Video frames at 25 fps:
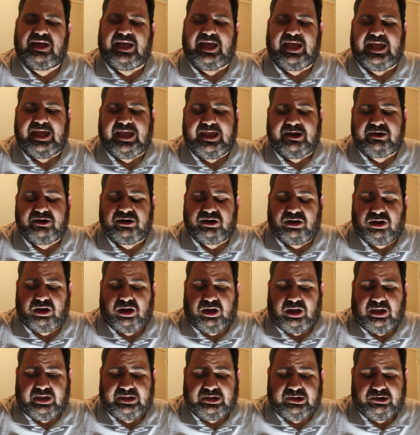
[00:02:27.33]
And
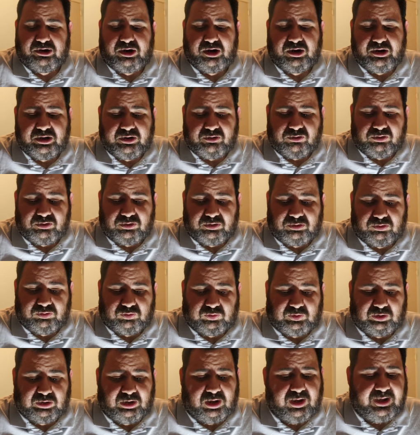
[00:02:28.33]
I can only
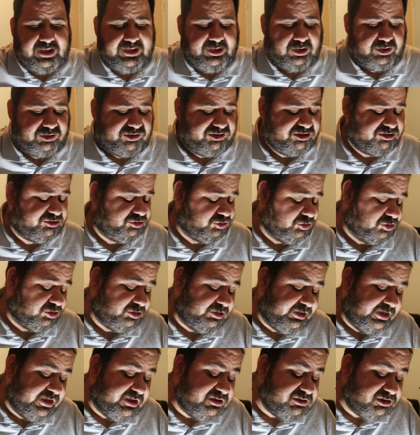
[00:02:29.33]
rely on
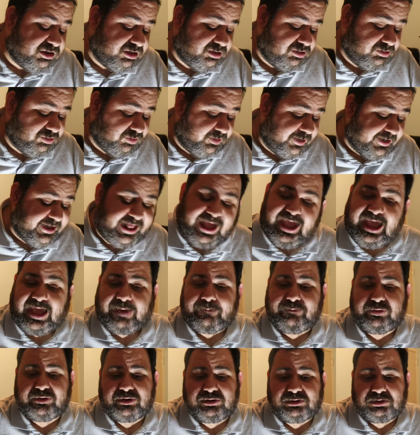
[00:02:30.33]
stories, what
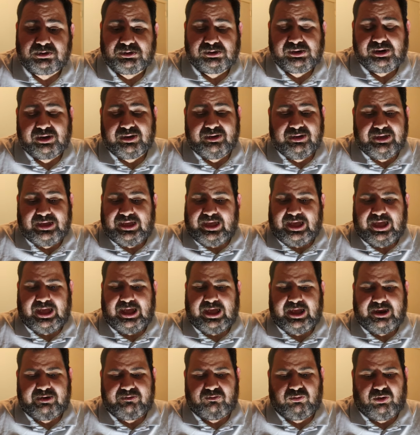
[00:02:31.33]
happened,
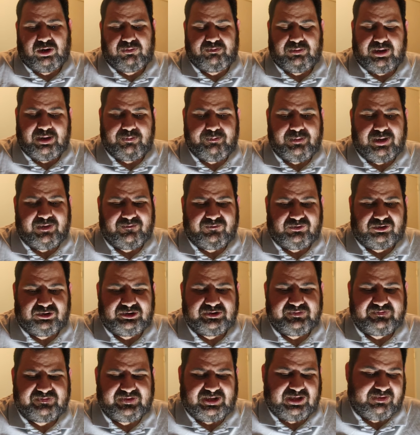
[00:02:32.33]
and what my mother
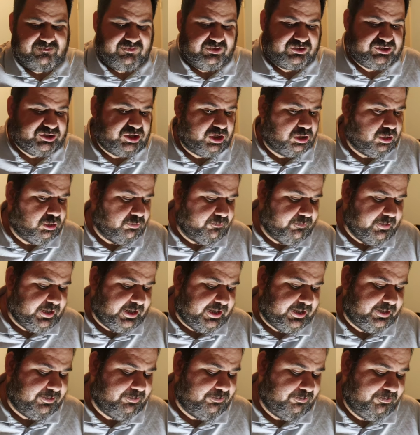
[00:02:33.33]
and father told
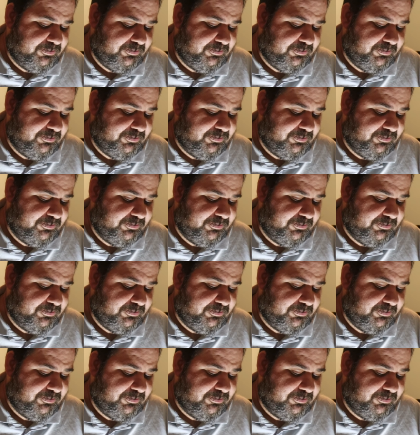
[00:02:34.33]
me.